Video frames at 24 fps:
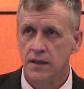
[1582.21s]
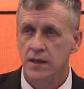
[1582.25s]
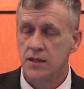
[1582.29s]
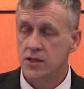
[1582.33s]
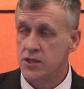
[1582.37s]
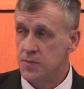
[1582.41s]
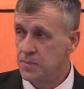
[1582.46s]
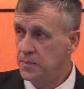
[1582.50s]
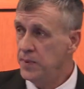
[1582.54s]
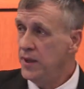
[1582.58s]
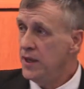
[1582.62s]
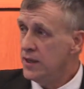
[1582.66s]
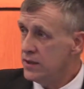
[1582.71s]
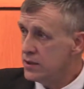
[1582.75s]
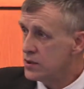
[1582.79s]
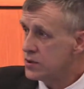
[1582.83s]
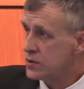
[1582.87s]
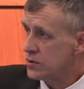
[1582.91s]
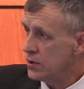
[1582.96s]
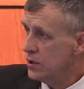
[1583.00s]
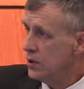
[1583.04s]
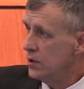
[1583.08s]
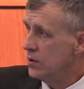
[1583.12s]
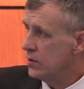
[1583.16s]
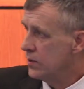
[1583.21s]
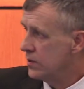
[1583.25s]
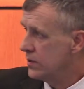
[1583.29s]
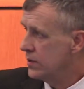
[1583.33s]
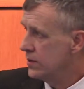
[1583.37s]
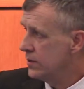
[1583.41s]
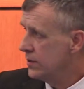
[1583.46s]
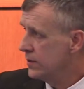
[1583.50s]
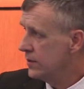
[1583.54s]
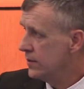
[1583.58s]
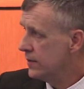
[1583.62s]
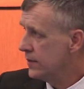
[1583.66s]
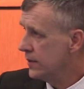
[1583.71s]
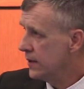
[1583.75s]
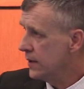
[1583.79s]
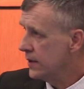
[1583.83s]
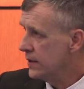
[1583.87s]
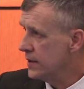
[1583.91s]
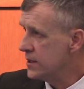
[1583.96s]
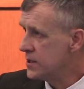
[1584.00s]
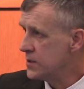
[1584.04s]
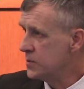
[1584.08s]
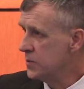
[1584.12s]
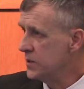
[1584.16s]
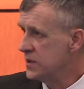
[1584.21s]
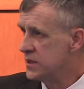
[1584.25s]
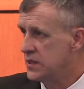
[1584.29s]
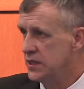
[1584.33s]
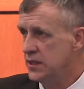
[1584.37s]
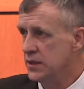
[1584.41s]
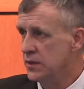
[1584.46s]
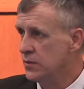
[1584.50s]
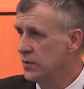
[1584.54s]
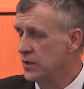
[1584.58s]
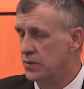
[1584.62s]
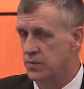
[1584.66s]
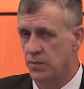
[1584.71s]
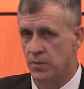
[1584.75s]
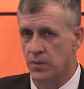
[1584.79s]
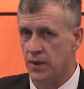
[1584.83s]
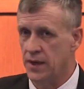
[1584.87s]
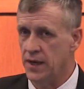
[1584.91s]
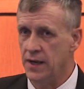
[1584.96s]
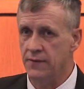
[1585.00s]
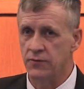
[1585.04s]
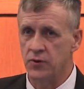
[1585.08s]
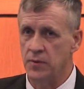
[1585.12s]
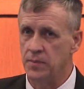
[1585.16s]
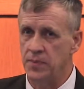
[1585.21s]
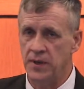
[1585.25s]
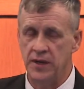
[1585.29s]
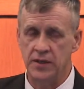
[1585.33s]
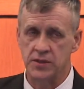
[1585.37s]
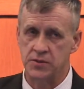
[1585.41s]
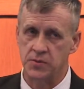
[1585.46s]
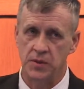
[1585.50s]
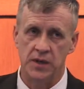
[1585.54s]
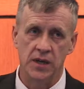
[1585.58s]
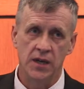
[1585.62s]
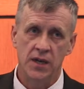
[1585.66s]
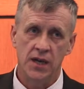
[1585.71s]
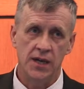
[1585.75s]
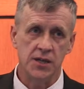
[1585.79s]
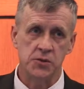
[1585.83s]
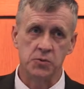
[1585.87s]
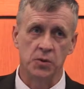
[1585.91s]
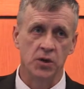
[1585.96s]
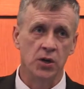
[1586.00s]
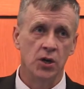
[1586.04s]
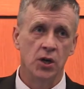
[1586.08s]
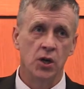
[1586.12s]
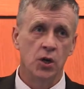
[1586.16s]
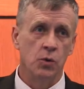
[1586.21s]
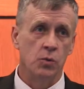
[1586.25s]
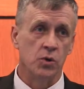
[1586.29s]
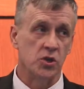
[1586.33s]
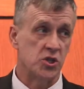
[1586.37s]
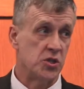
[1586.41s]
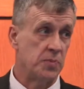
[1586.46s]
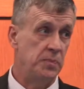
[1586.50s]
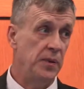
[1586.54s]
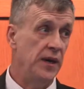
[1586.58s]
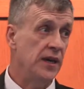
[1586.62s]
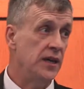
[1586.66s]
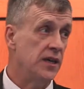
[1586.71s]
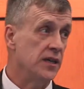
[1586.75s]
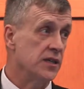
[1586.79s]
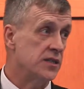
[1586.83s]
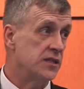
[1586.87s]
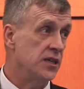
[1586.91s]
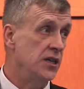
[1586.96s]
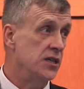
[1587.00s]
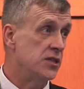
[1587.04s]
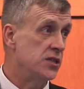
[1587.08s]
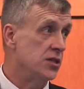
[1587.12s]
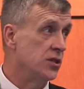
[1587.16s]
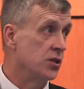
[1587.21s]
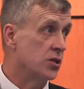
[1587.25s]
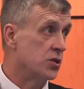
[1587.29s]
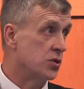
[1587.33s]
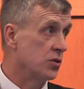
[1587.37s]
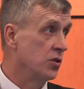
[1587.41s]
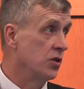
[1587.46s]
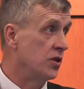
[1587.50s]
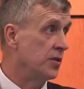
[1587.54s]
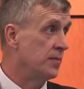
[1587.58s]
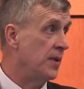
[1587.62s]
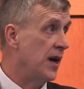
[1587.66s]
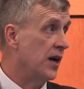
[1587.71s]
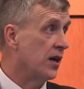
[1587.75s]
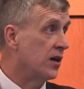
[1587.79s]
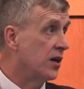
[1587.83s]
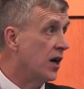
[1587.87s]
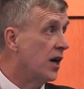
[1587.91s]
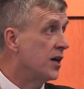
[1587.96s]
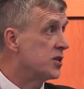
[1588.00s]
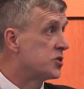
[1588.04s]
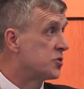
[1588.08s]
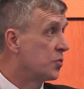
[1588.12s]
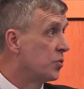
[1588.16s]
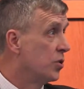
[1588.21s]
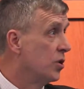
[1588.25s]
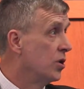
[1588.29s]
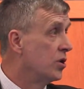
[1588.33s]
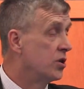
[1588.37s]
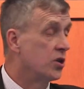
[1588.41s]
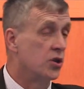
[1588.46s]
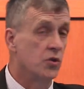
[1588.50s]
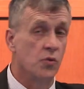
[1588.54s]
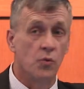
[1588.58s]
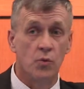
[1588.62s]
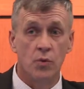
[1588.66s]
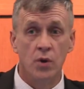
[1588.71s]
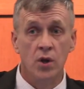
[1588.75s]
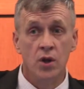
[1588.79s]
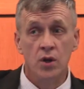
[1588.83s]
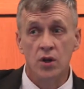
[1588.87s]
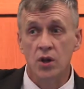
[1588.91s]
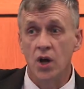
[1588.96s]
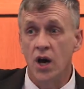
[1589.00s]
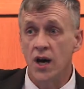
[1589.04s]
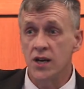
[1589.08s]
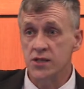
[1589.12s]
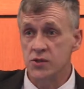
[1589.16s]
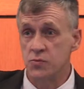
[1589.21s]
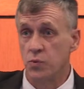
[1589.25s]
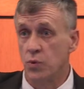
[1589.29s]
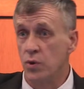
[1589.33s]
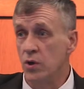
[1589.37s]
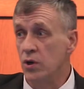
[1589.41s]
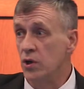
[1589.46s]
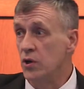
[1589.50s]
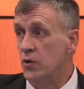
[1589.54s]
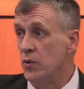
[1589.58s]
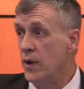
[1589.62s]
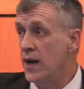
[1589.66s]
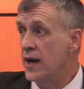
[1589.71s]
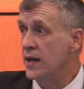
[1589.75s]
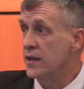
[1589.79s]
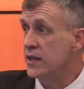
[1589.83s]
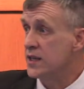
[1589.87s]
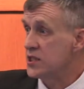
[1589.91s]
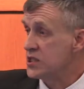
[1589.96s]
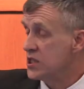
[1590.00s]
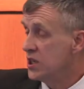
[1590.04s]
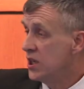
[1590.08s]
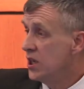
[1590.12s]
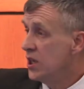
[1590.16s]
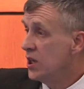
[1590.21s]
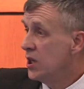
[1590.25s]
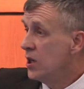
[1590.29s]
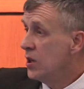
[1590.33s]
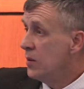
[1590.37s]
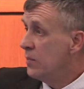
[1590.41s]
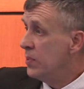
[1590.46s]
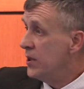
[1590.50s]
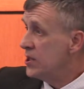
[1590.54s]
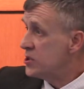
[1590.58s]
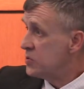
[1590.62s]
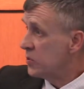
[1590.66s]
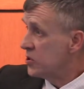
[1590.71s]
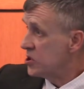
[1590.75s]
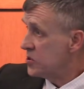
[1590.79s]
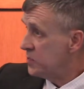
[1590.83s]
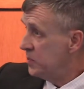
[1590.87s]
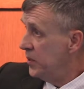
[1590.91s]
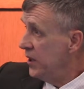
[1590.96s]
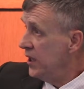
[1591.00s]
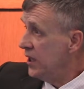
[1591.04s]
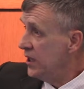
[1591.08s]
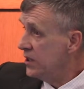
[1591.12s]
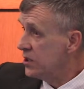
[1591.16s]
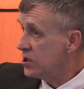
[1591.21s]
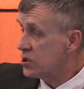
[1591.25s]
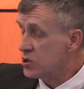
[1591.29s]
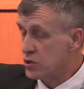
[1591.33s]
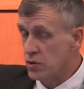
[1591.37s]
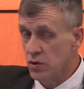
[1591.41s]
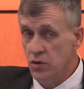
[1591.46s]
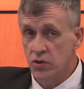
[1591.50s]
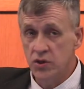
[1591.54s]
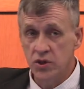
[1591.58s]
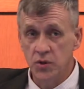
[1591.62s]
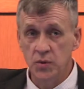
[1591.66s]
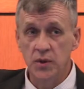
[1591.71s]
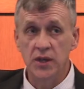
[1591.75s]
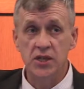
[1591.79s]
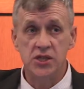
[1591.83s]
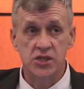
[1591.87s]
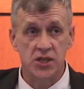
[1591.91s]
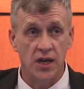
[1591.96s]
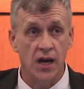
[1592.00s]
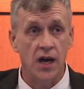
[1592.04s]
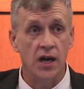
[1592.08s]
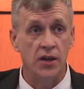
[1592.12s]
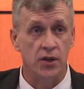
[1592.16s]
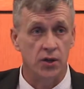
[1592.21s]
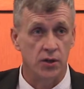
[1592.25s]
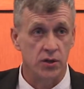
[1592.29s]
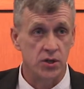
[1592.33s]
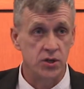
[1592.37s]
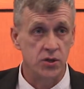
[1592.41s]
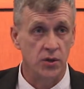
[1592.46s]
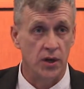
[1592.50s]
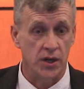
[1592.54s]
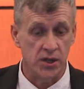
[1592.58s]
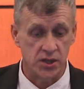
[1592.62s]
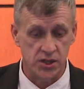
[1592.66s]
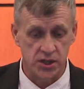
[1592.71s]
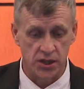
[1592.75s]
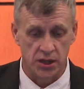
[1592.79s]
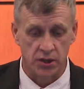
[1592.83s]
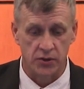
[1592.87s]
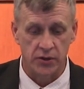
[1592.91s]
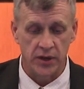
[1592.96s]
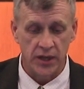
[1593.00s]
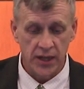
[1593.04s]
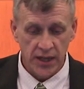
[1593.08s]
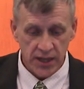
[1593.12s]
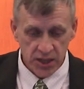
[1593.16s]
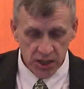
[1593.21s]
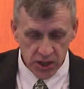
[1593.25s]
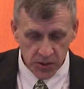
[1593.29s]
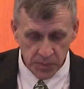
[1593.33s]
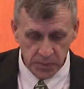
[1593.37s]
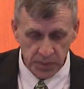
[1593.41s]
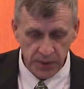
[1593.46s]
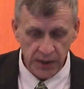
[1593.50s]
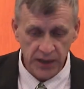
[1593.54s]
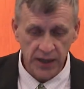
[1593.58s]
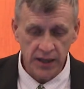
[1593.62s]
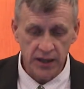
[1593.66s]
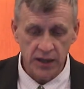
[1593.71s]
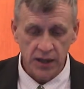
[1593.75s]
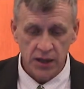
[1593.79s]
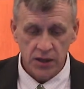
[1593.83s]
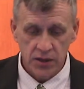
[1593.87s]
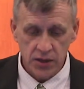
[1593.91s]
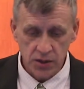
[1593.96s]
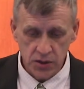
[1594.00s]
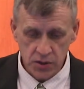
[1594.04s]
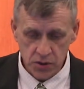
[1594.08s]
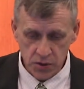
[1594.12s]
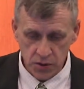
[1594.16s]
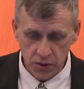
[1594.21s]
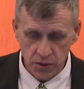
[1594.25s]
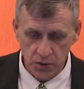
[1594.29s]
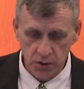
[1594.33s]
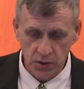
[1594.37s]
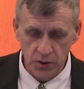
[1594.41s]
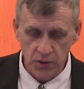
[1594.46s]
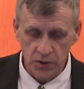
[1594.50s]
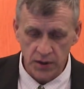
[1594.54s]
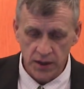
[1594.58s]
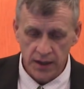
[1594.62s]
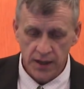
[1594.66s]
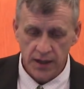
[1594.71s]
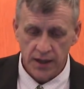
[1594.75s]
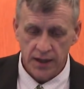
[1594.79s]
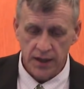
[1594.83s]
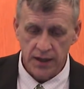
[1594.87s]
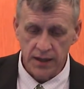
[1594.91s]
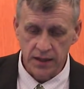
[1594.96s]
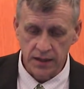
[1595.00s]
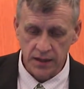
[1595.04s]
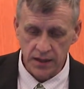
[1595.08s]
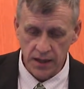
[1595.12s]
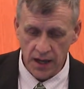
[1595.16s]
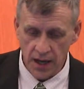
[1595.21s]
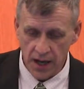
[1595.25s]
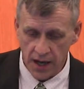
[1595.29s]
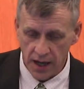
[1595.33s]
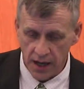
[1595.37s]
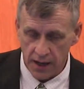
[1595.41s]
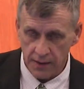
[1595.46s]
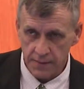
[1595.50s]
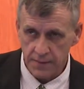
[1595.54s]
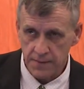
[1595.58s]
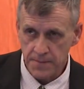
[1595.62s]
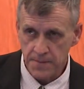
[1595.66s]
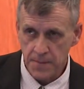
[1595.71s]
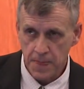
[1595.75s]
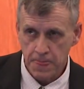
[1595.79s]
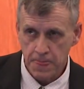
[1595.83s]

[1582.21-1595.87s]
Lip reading: Speak the truth. And this would deal with whatever it be as we're speaking and teaching the truth about God's Word to the lost world around us. But as we're speaking the truth to each other, to our children, speak the truth in love.